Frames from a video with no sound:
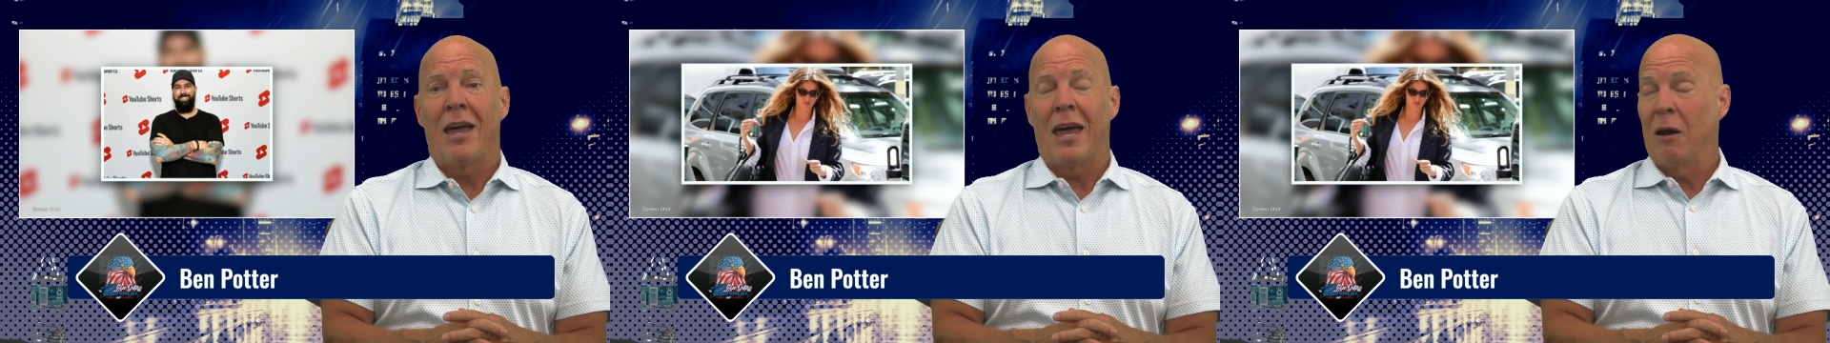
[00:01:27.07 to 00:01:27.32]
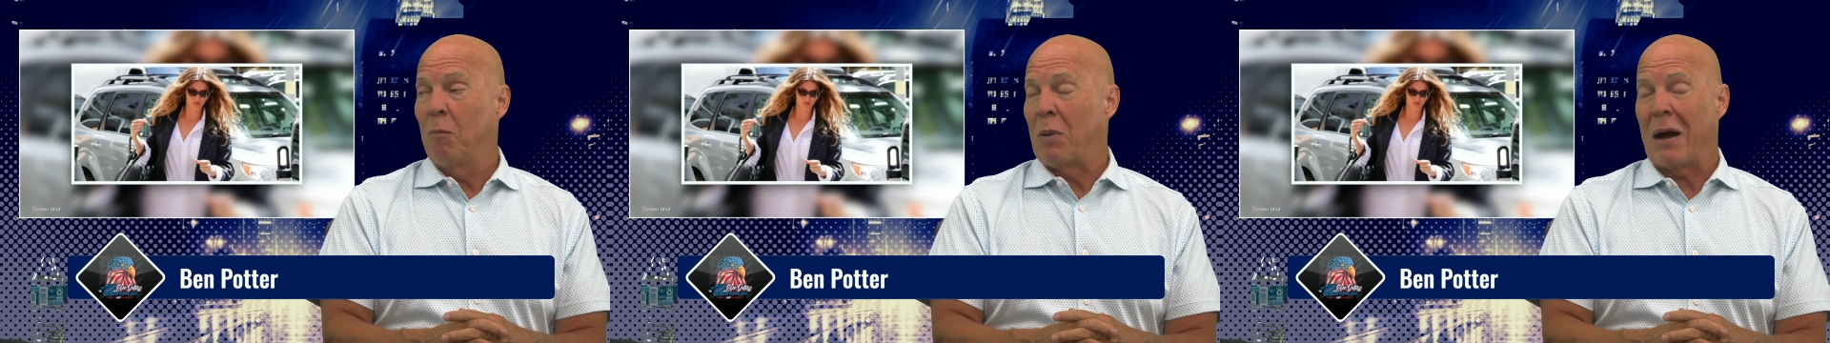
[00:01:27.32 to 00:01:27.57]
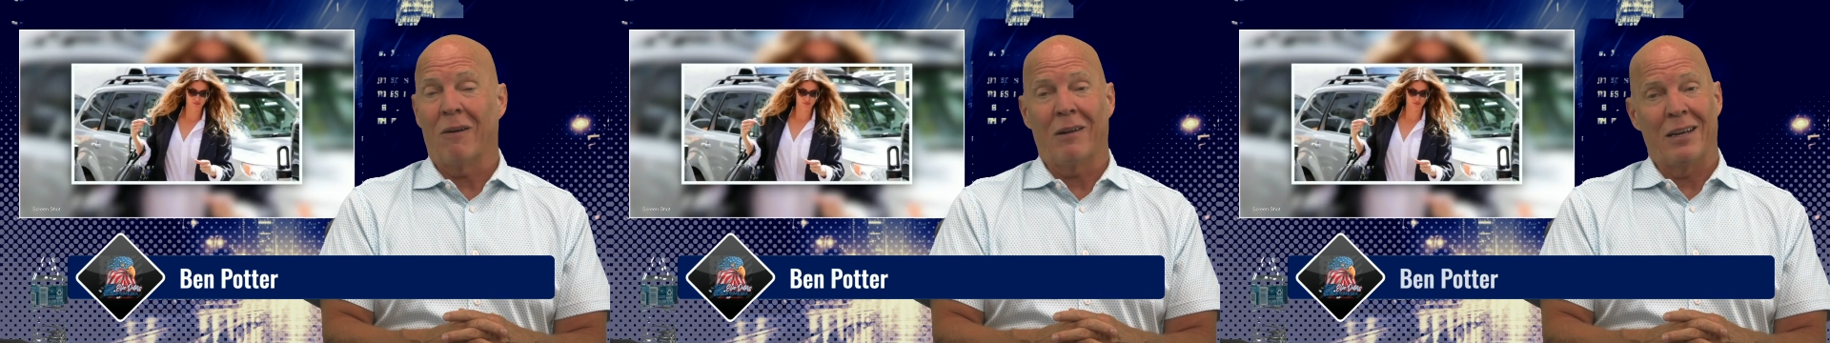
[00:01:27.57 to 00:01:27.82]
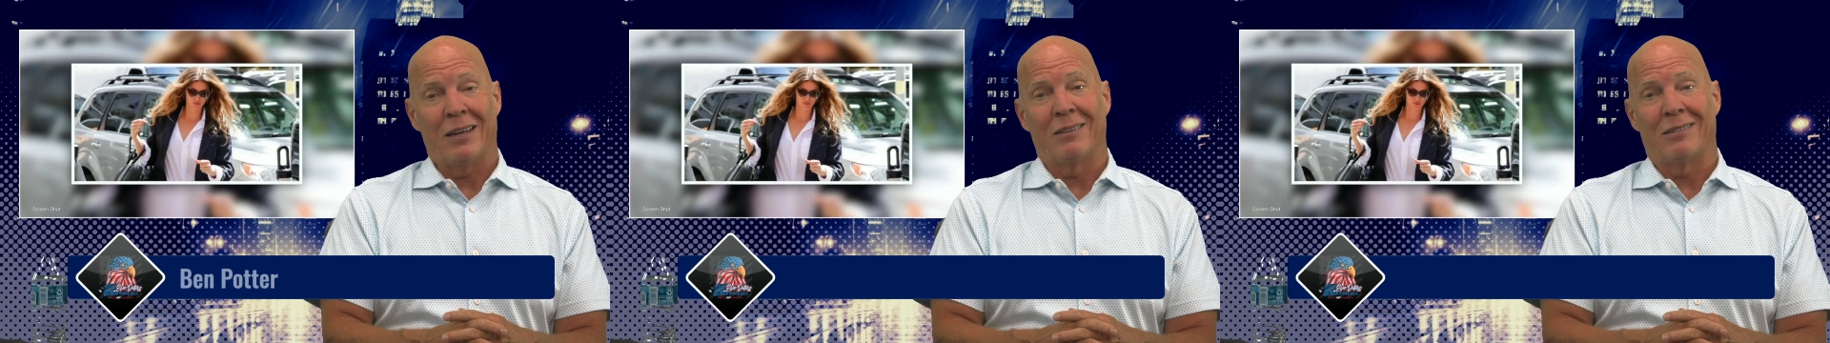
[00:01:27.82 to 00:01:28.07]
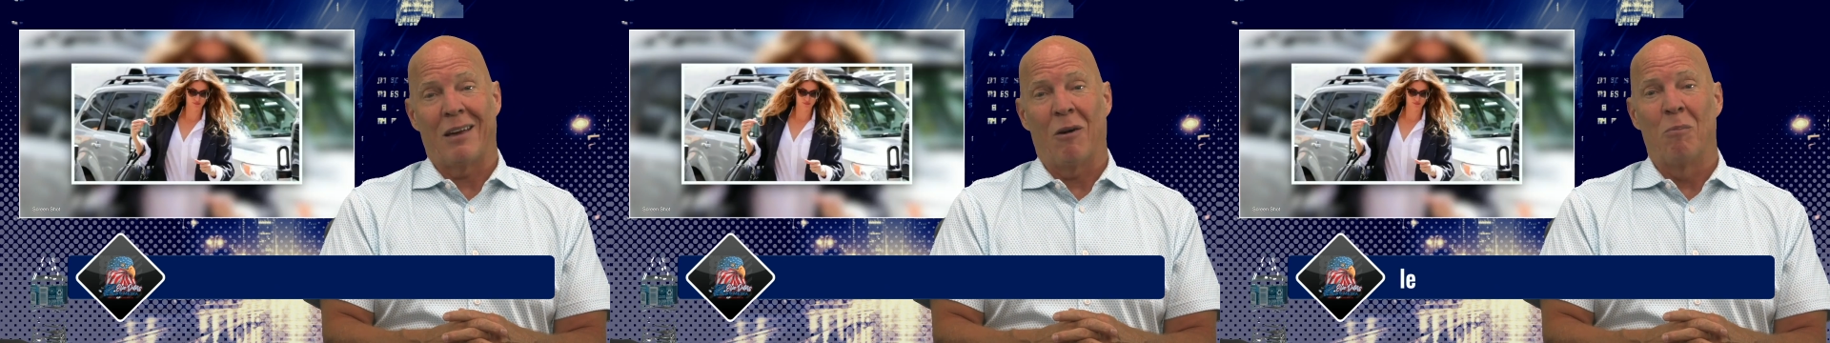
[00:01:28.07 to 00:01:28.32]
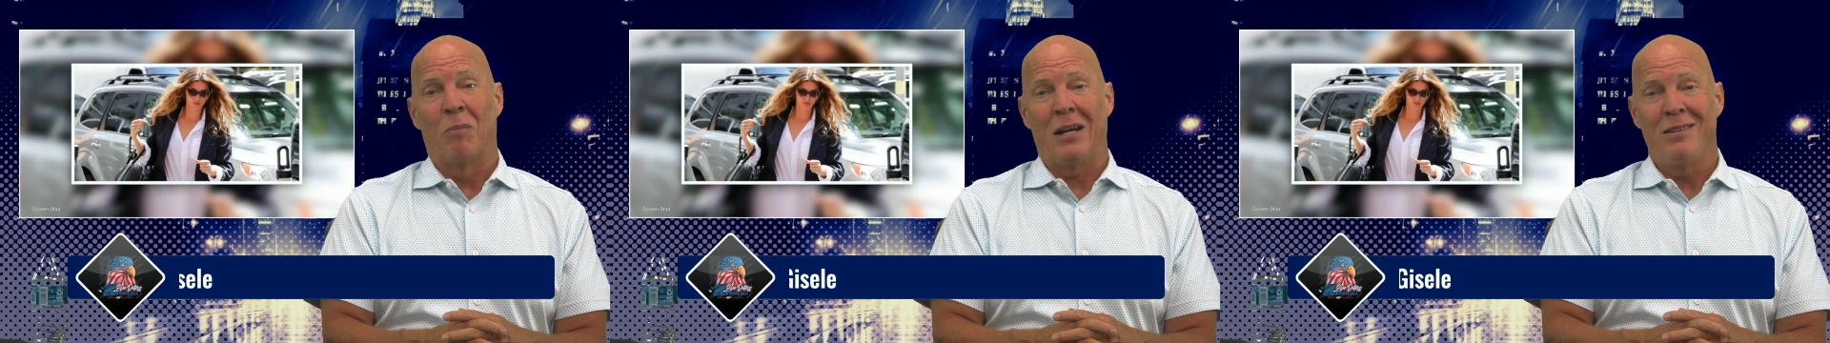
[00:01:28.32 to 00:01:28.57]
And apparently,
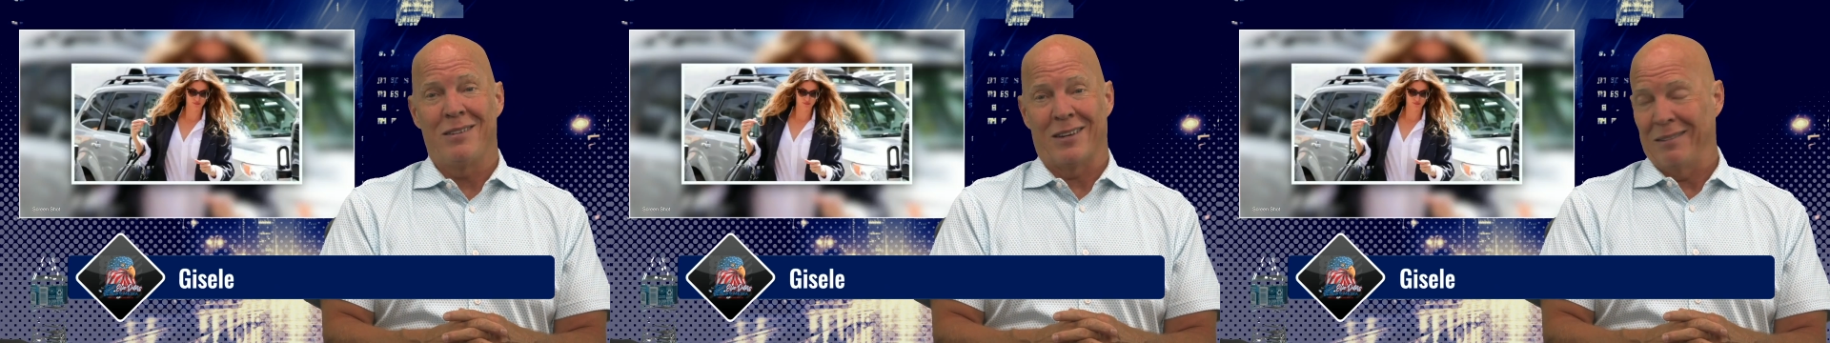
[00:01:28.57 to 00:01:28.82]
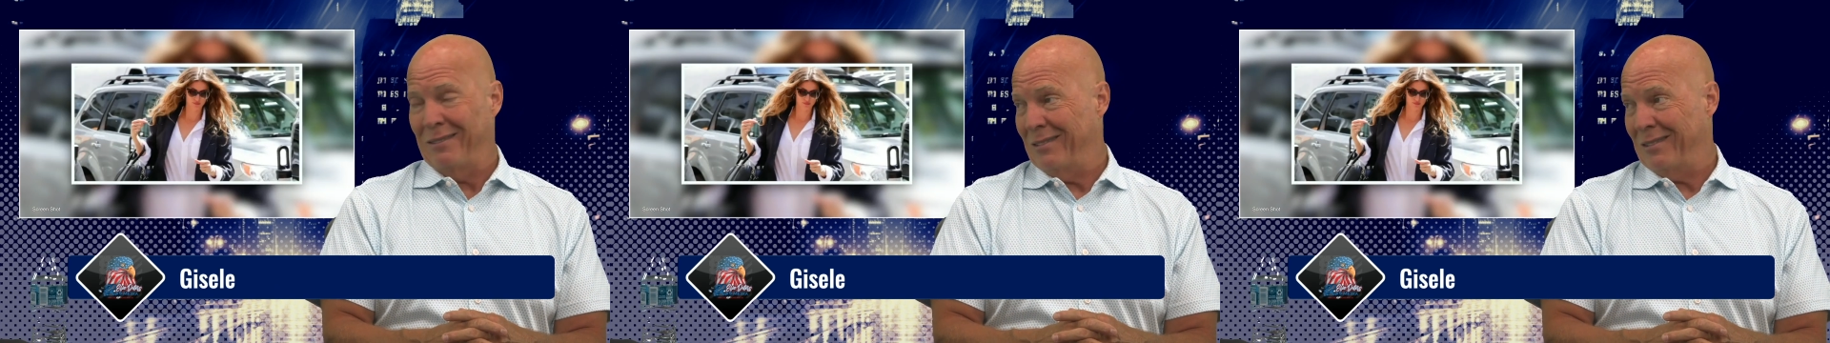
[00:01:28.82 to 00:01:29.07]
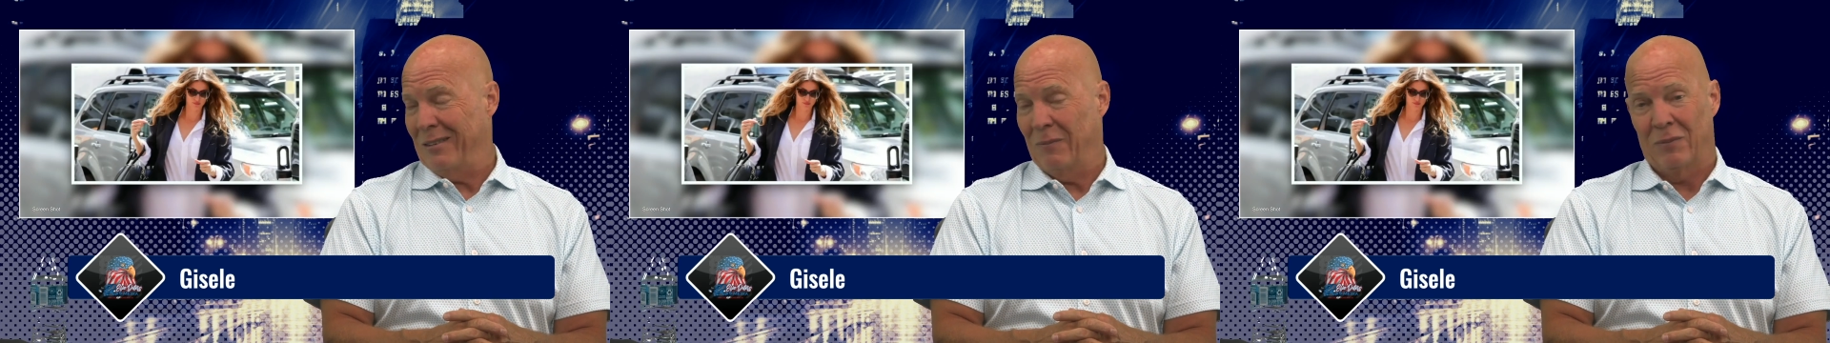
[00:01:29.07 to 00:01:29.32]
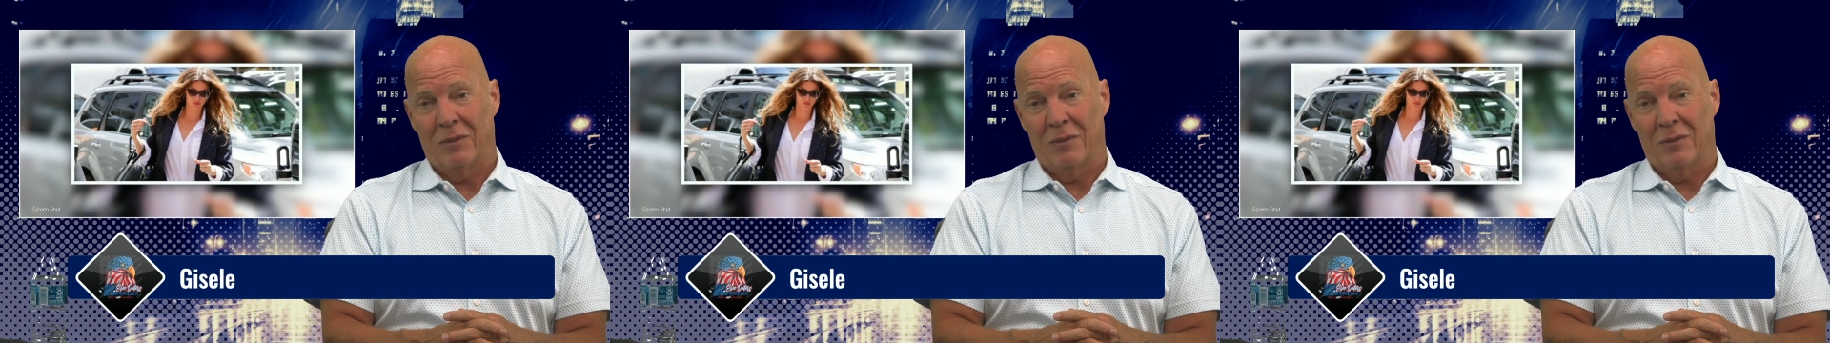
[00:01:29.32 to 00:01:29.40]
Gisele Butchkins.